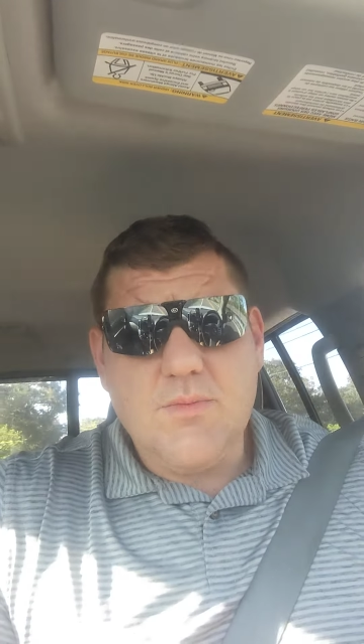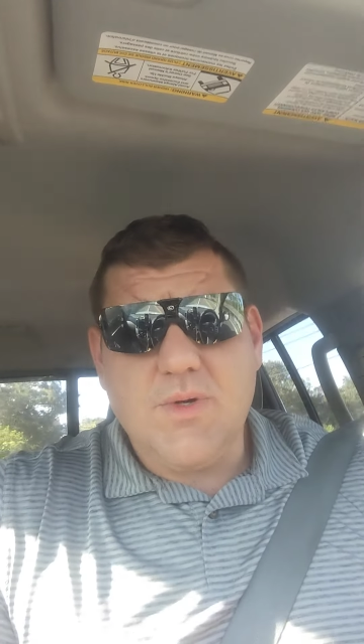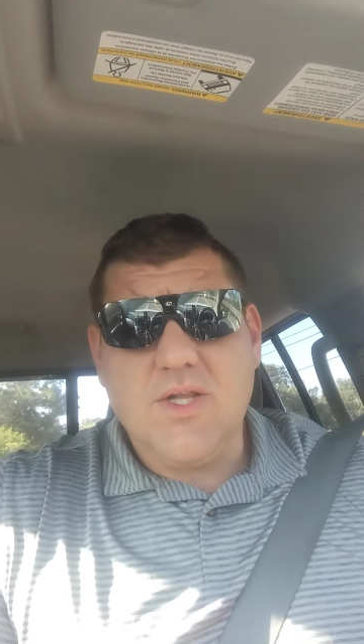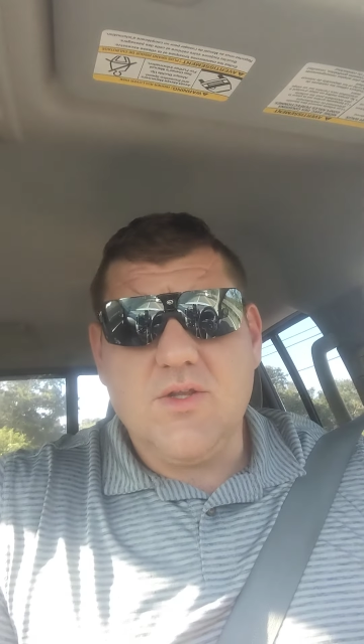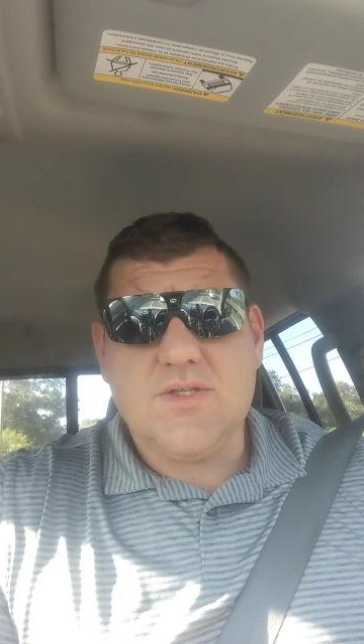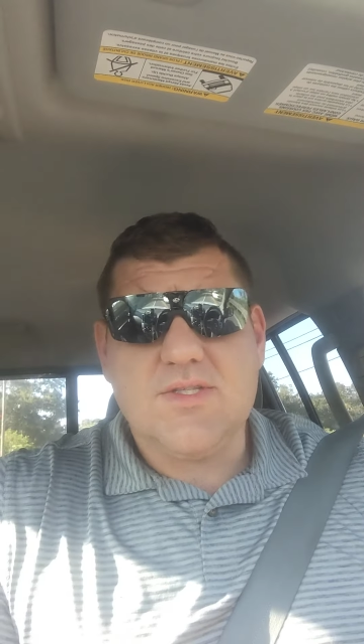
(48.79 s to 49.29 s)

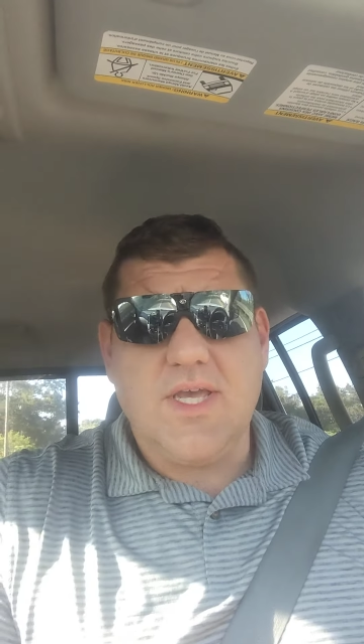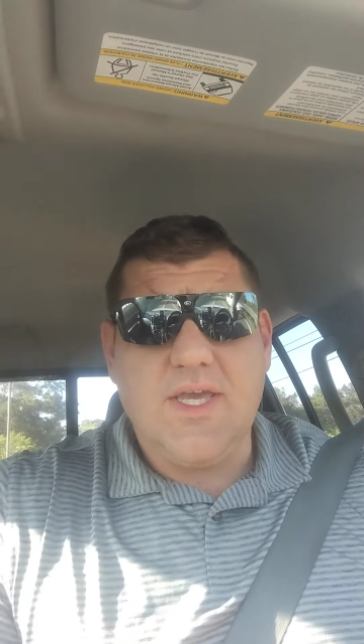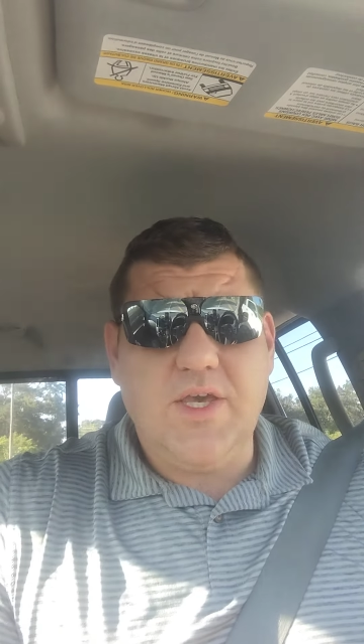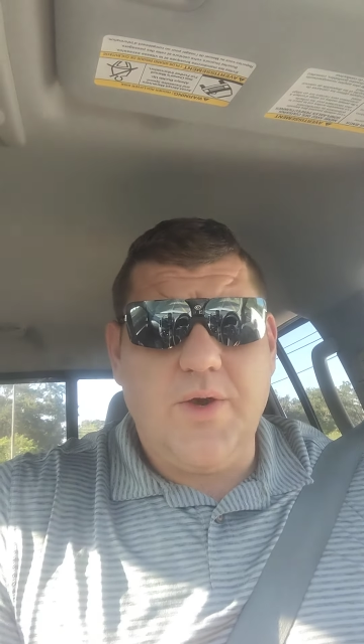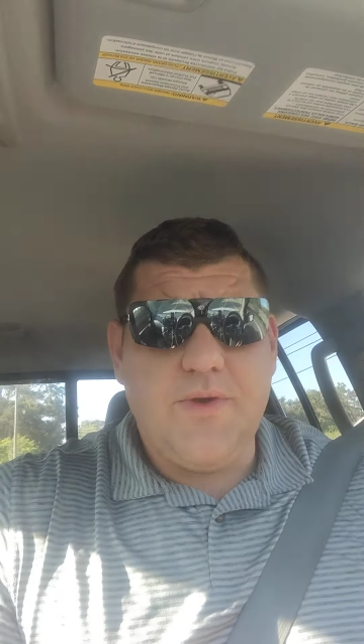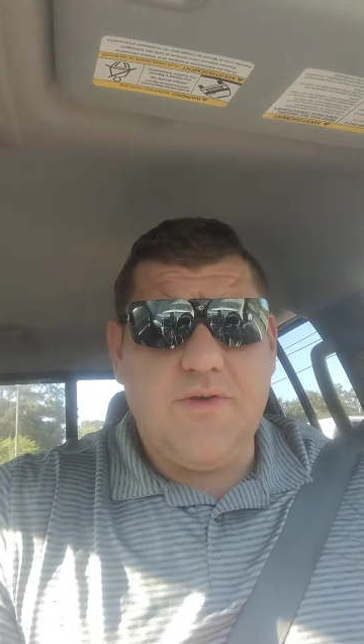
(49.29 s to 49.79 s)
But it looks
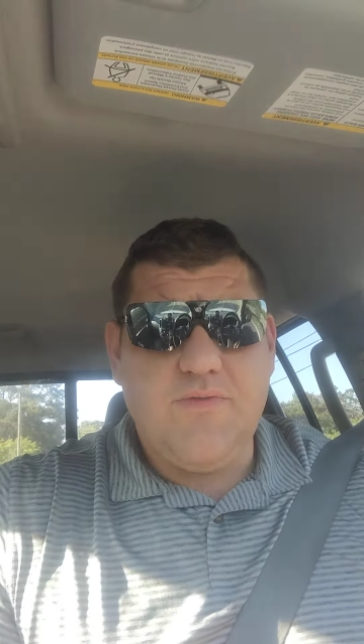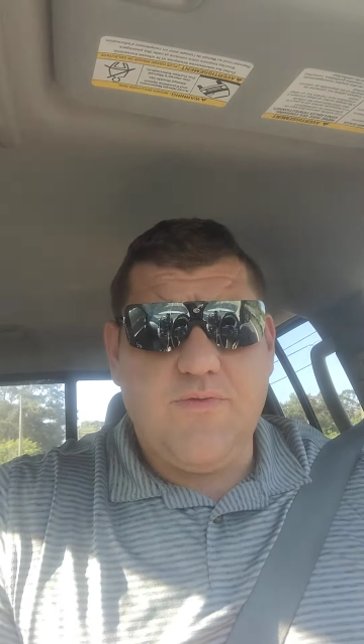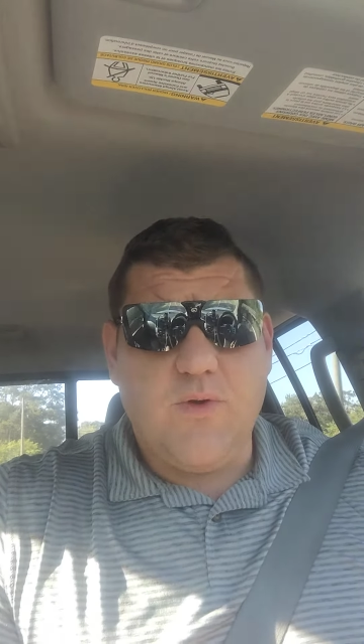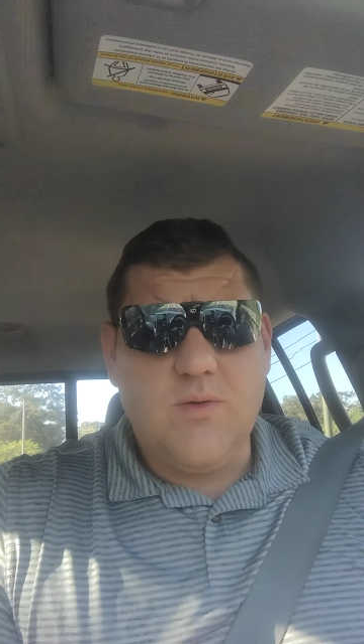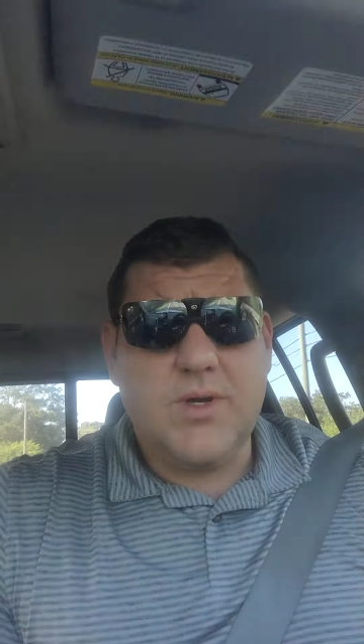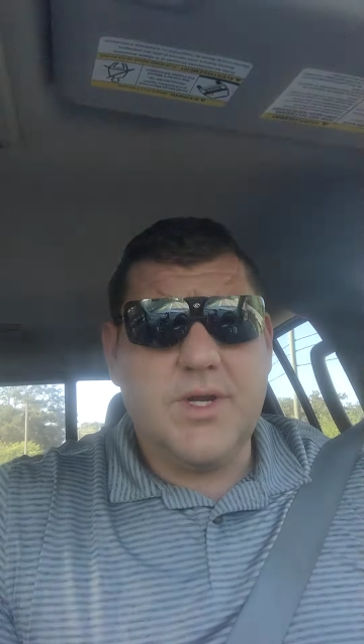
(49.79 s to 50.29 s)
like going
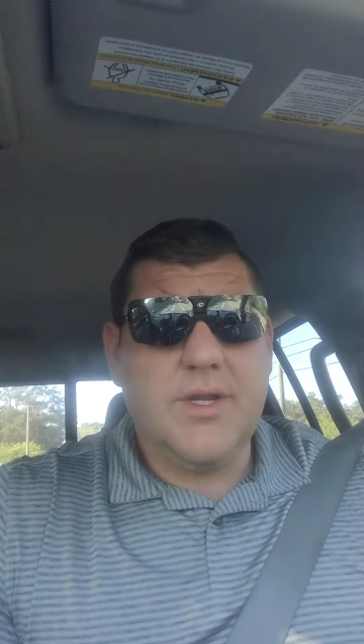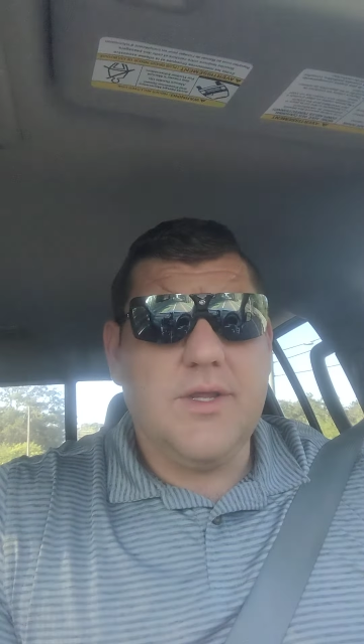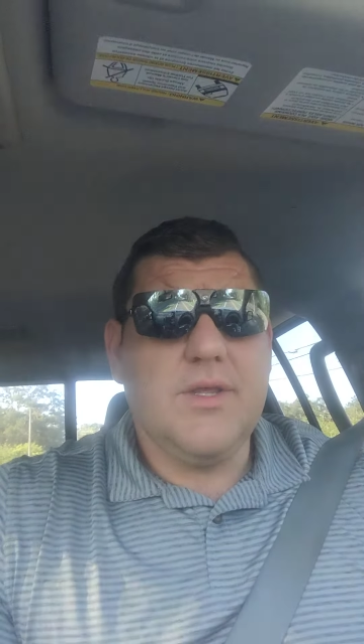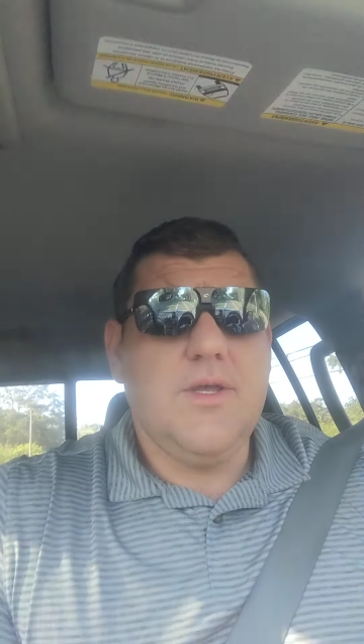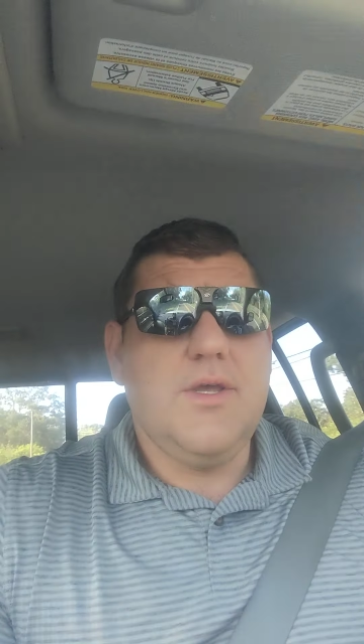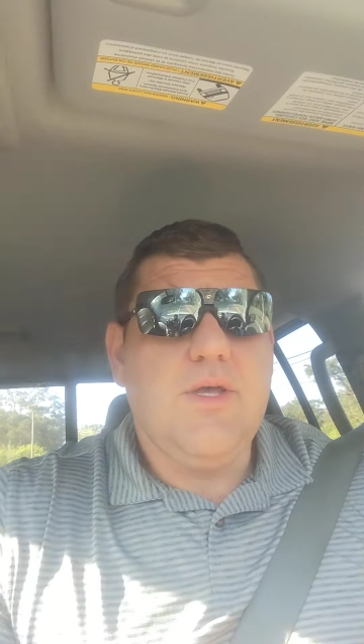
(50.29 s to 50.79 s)
forward,
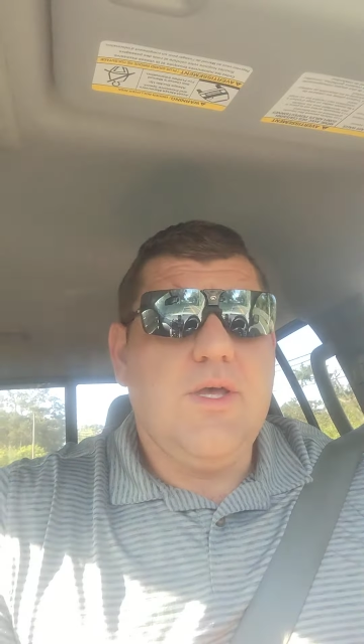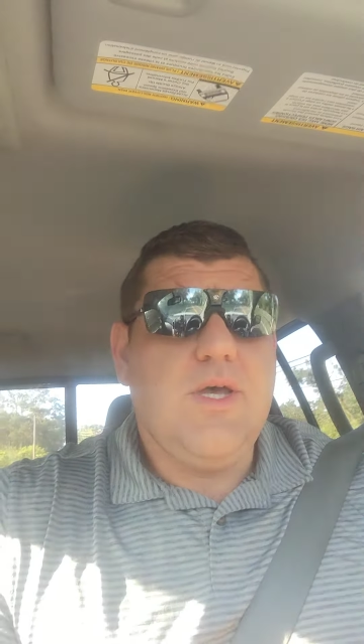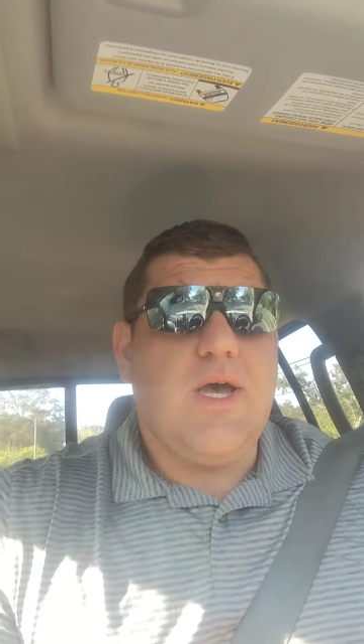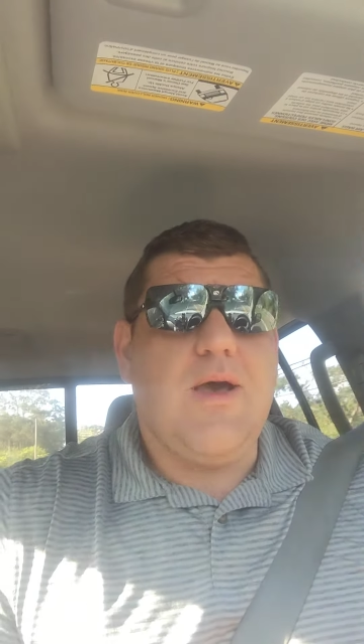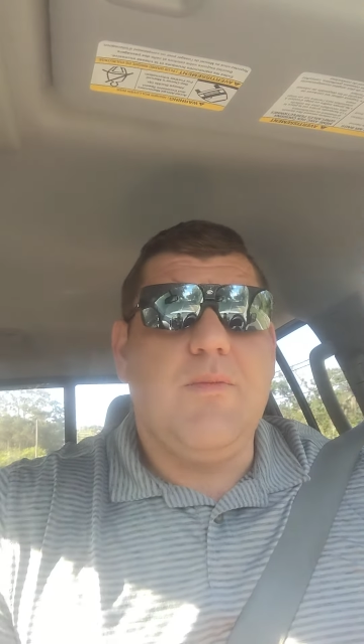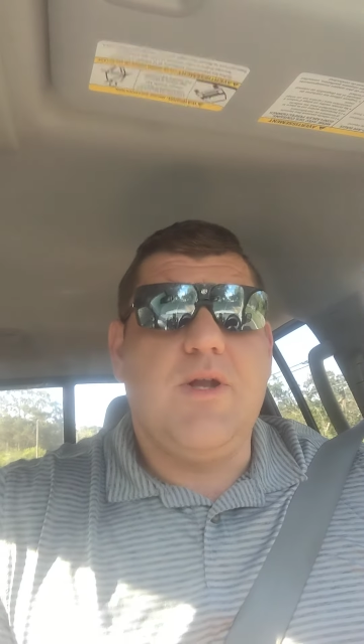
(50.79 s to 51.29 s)

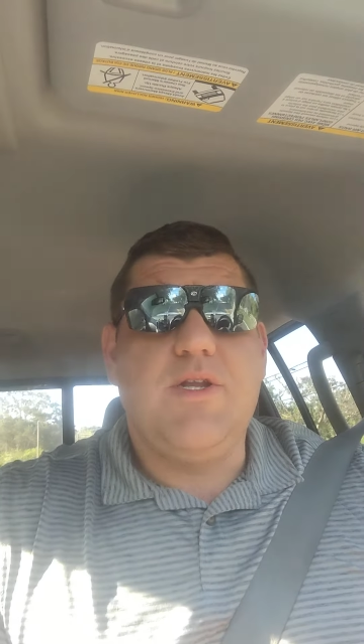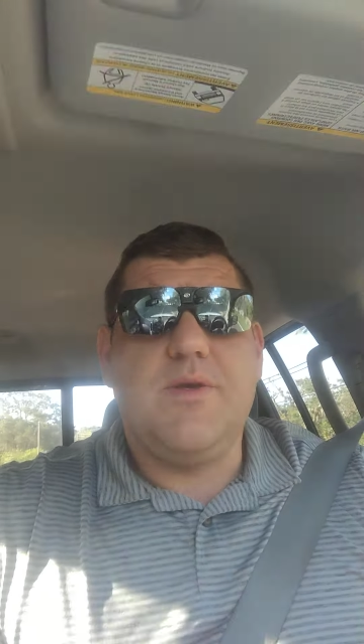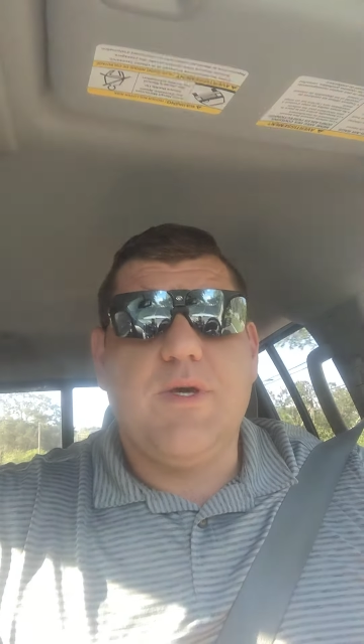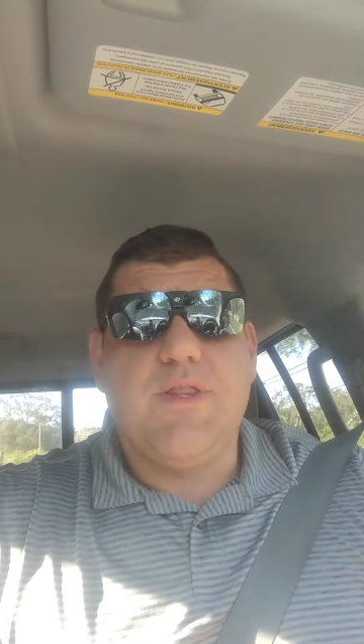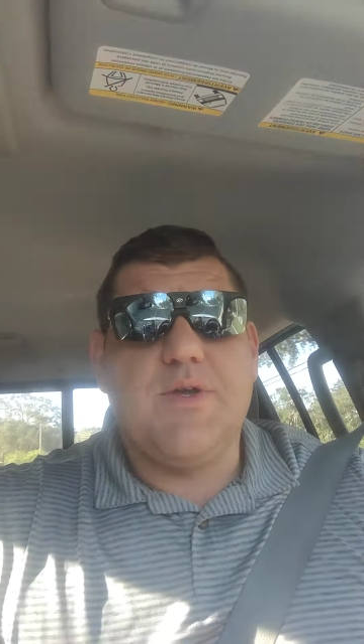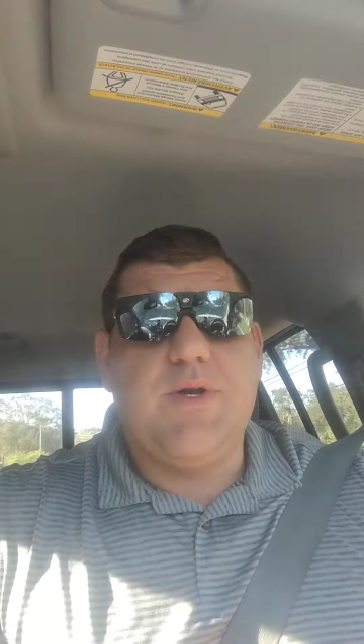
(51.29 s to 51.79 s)
I'm gonna
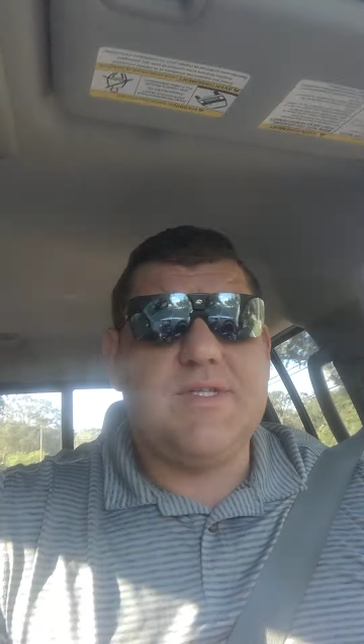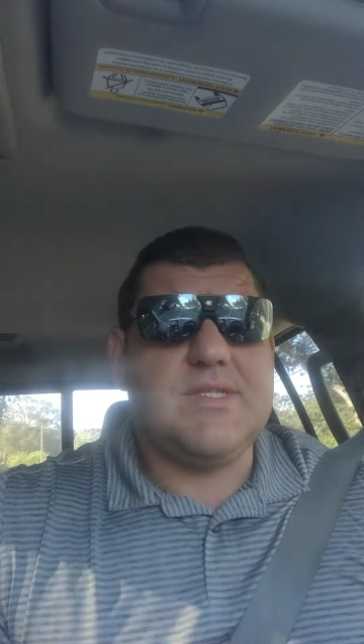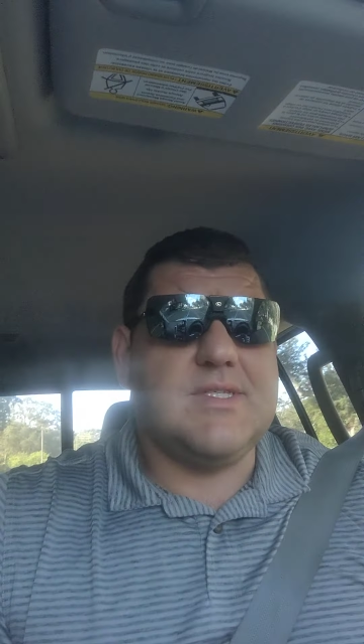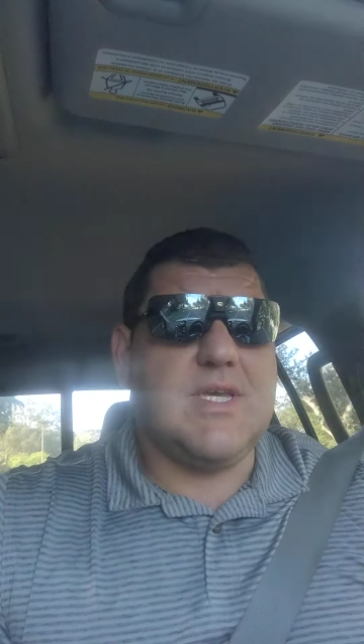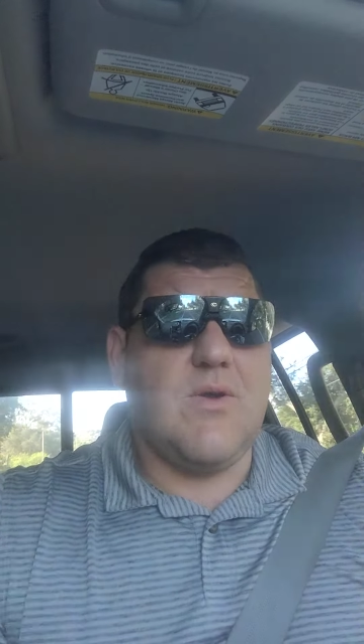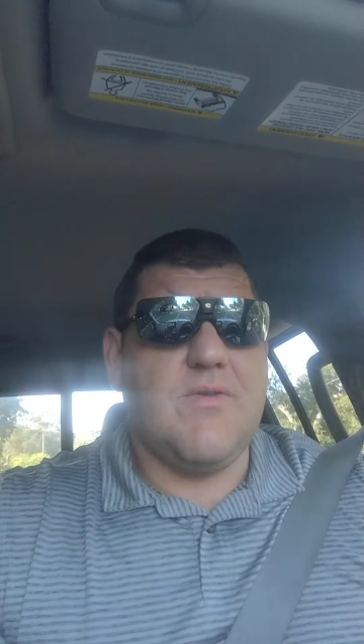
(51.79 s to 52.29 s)
do a
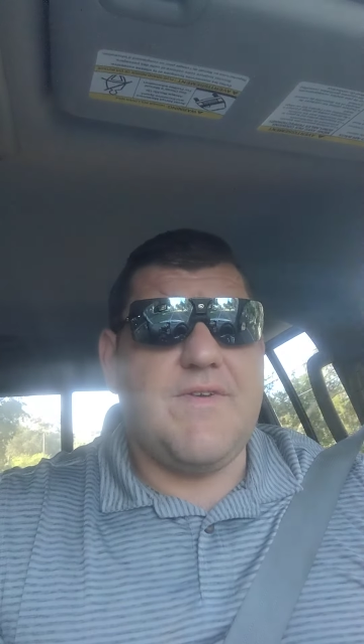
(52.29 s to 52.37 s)
thirty-six hour